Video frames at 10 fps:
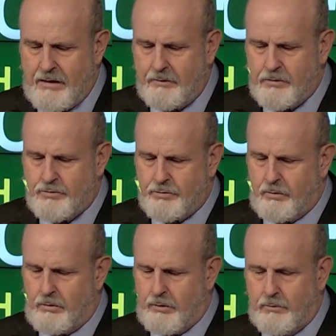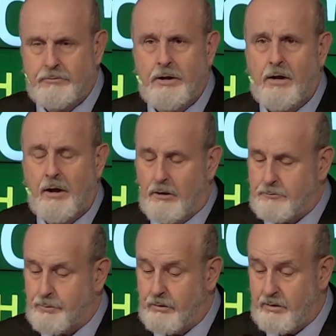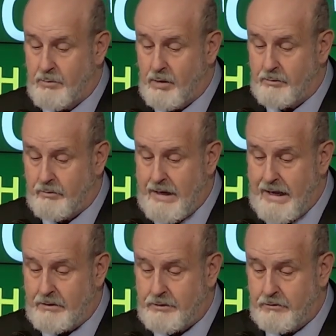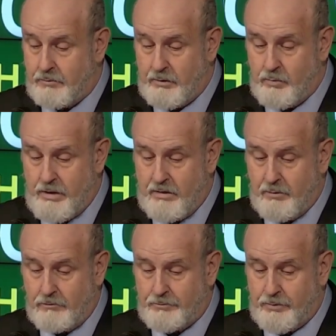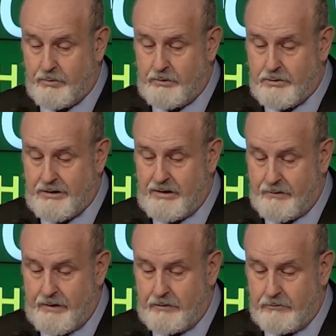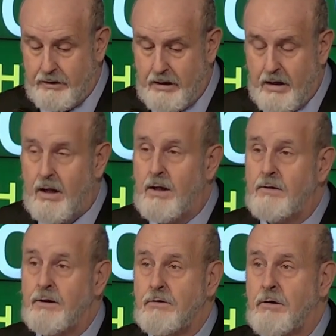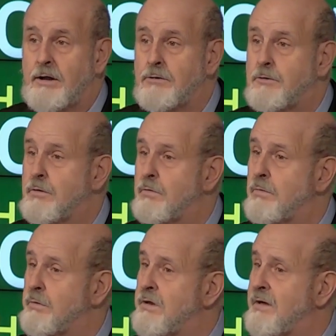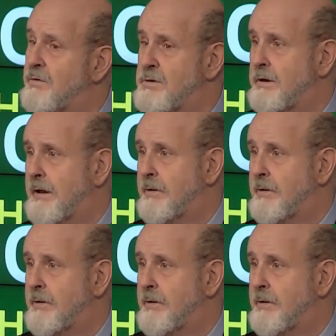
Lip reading: to control those spur-of-the-moment reactions when we are most prone to saying things that Christ would never say.